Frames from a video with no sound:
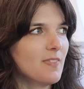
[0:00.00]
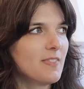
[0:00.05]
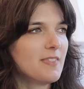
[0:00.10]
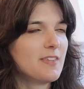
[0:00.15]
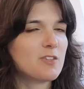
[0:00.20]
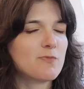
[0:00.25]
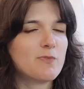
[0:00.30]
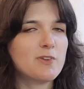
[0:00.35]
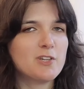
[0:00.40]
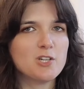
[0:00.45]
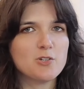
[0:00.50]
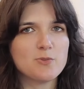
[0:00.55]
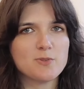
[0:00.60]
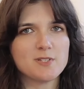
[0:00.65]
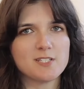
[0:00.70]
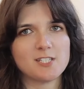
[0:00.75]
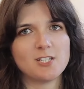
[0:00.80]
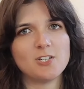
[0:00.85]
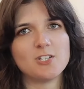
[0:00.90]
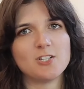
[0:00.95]
This video
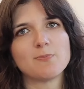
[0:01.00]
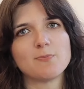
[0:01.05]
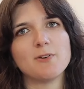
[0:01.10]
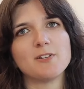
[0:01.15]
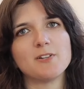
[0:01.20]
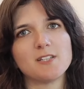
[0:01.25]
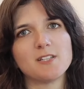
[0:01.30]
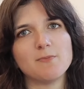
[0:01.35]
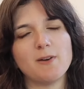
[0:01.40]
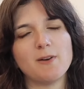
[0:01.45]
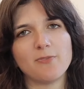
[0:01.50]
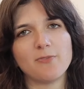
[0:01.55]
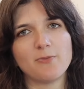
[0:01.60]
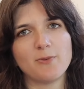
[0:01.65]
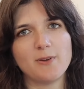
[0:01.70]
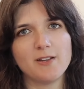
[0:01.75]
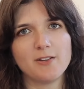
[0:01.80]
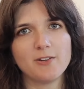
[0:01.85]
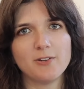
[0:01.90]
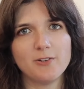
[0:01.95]
is not sponsored by
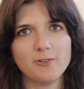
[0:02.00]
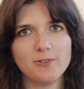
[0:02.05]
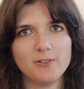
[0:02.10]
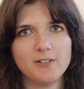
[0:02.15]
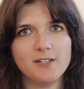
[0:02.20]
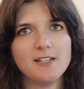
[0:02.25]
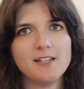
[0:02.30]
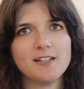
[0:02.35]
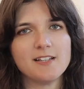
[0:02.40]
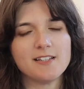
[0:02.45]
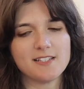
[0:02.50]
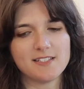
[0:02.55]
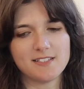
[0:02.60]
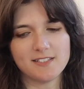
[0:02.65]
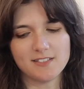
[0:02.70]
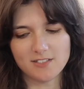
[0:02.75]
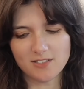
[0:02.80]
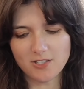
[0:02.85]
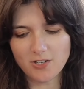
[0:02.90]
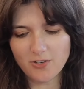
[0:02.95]
Fuego. This is
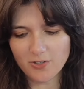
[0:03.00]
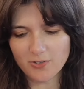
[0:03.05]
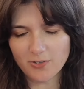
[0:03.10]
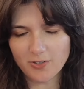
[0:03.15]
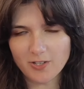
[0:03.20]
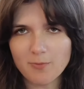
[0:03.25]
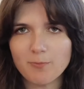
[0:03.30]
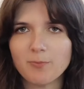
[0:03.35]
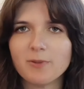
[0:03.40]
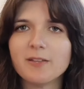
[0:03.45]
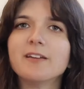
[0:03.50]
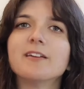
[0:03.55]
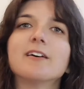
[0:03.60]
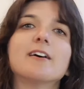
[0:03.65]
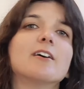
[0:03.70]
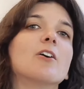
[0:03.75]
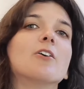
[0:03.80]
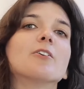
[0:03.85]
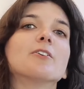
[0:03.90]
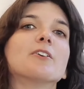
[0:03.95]
a total, complete
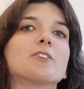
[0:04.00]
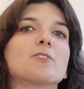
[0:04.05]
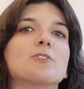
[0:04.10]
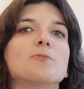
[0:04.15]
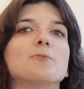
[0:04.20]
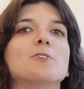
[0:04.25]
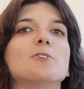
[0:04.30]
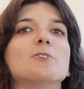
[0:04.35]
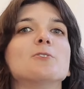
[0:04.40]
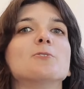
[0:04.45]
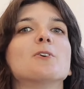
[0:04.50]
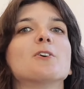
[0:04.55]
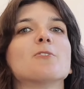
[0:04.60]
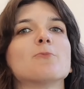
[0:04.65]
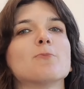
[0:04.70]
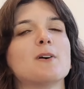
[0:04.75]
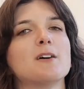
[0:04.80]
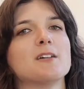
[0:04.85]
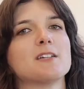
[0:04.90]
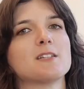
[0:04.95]
and honest review
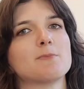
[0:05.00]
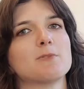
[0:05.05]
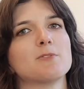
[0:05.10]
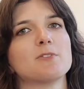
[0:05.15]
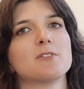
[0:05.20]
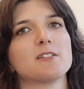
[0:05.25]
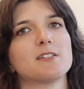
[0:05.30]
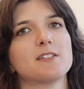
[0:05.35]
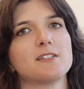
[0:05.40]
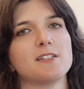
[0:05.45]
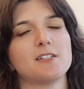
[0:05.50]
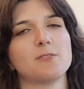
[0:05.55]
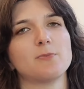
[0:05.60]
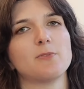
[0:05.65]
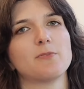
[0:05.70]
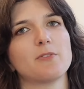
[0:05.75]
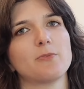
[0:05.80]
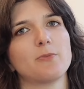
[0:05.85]
of my experiences with the